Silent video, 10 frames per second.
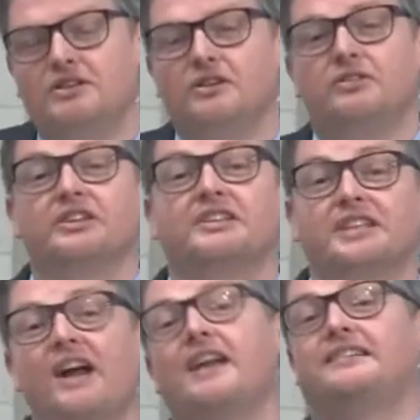choose?
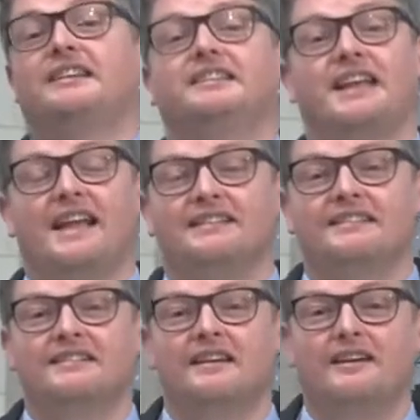Society
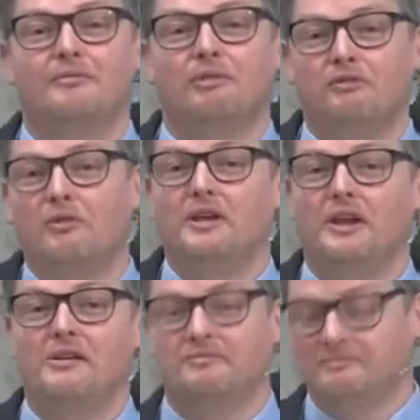stands before
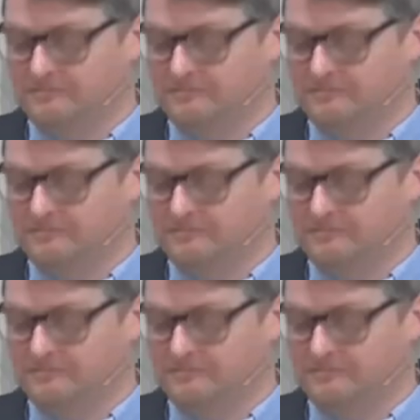you.